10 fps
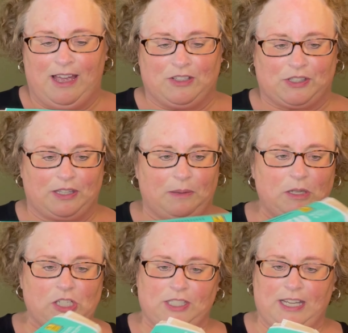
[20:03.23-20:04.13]
So let me
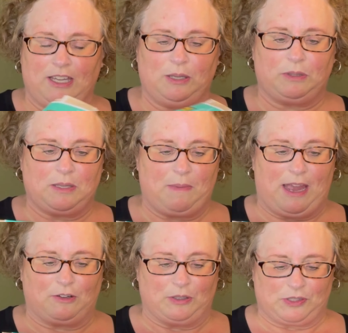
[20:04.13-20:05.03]
just tell you what the
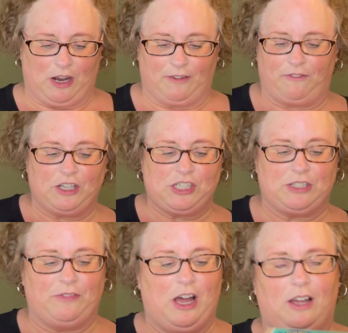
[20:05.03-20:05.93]
macros are. First
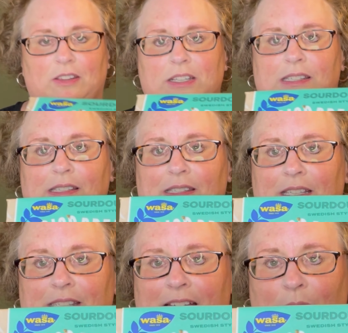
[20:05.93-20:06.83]
of all, this is the
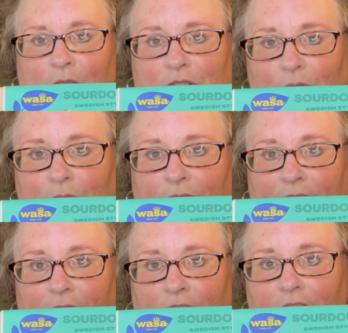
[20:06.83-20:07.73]
sourdough
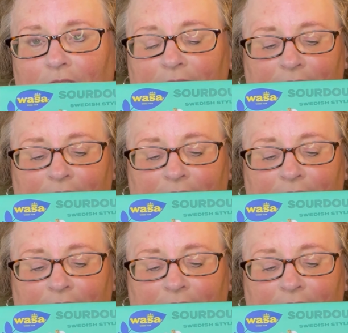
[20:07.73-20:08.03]
flavor.